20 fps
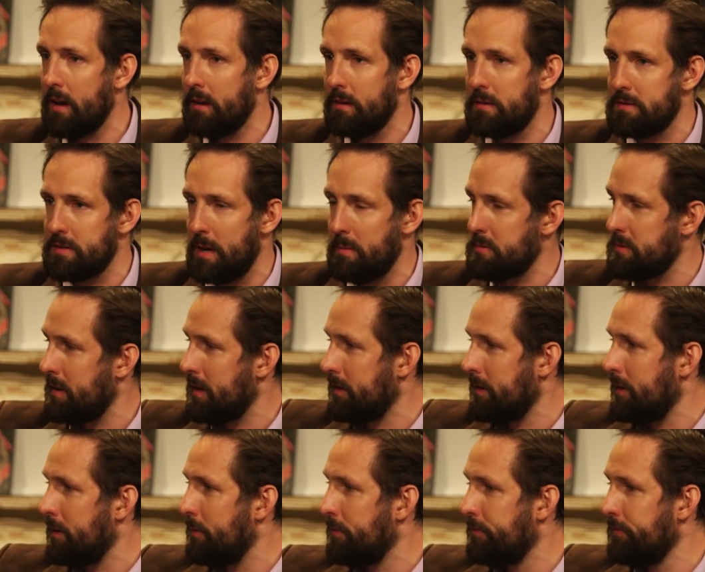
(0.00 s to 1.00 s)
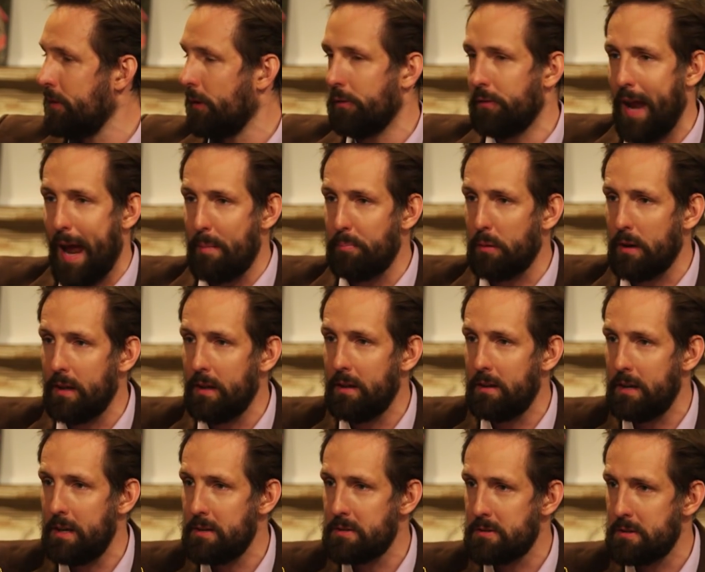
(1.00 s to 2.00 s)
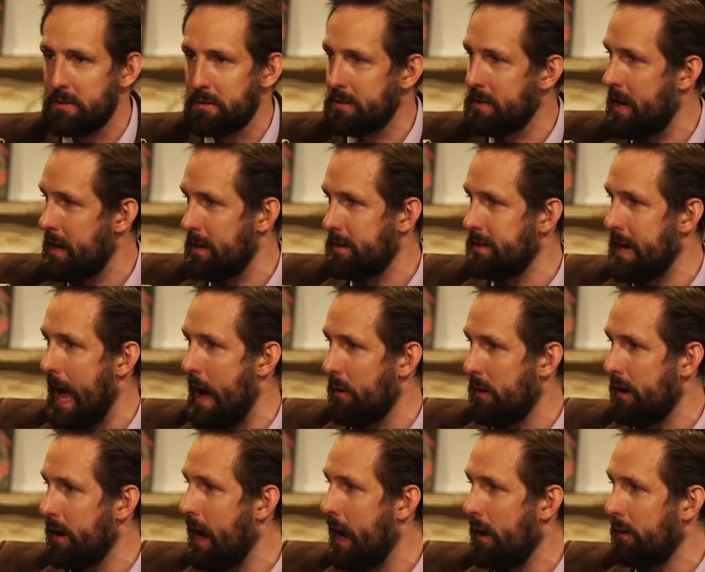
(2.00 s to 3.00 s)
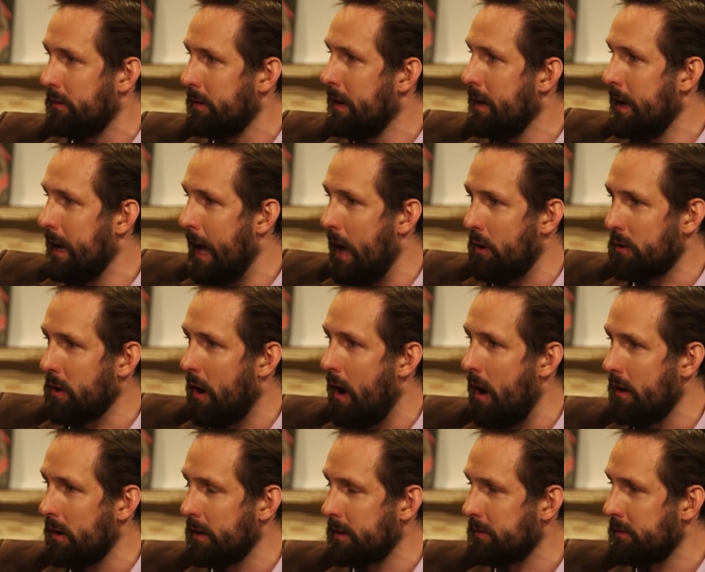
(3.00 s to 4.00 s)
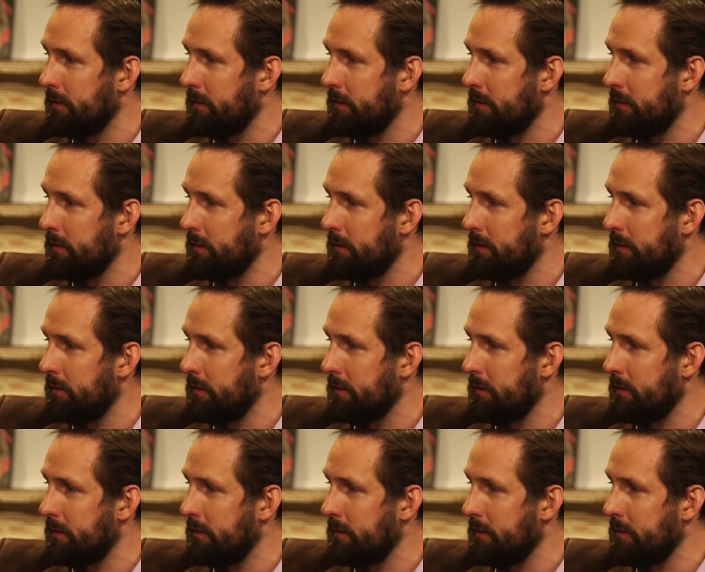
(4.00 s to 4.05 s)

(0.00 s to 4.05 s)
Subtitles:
His name's like, Phil Dapley, and he's this kind of down and out alcoholic